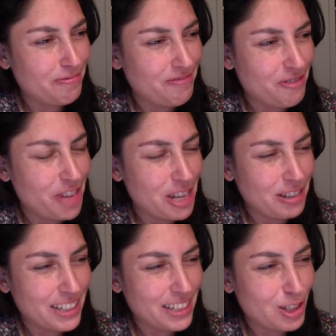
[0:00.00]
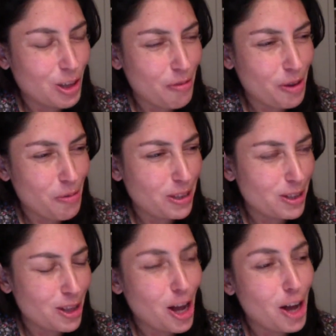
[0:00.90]
feel that something
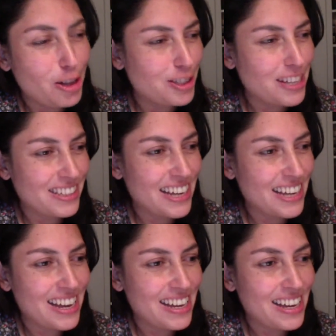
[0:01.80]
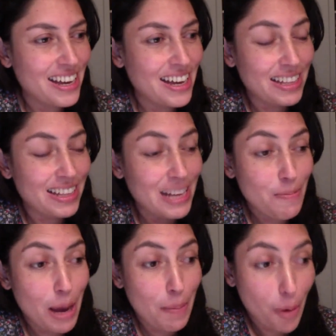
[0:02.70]
was lost that day.
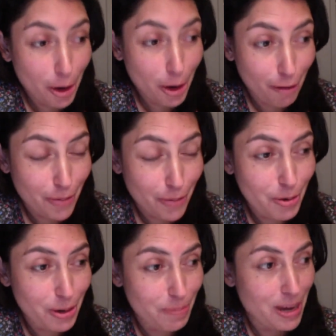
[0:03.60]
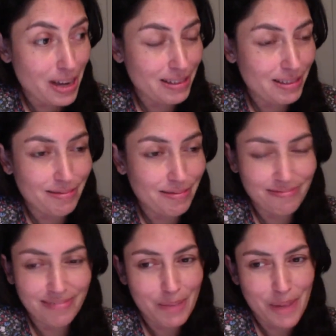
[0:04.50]
In my point of view, in
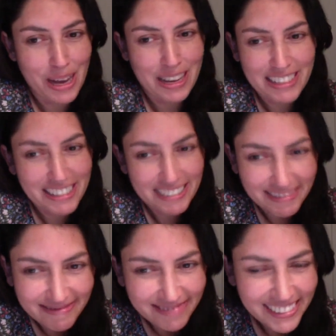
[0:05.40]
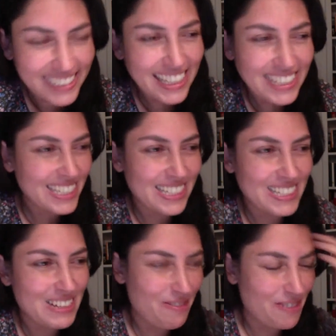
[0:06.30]
my
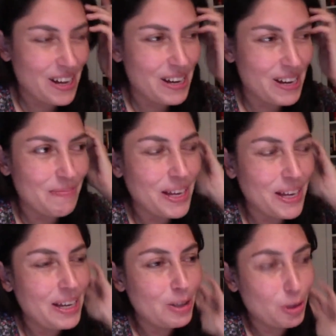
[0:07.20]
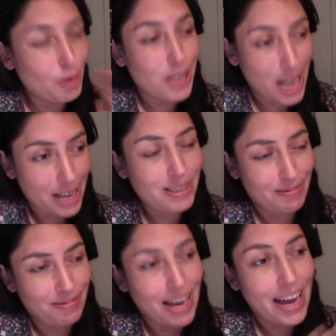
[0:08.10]
sensitive. So
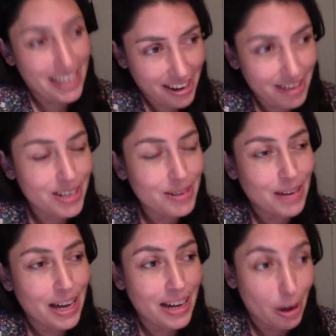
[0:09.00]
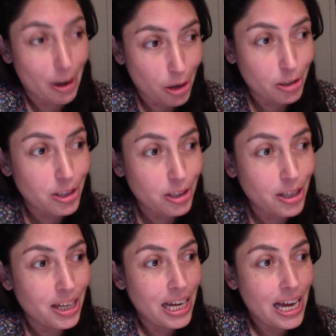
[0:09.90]
yes, I care and a lot.
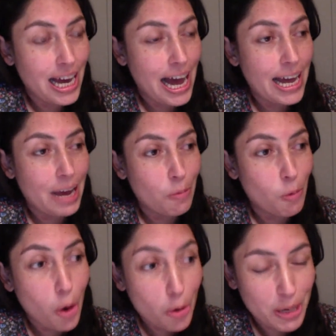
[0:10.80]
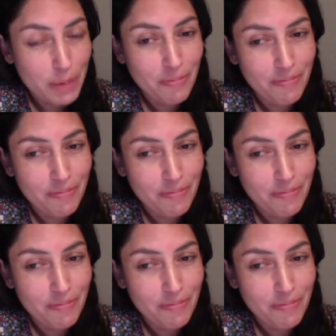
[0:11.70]
I am worried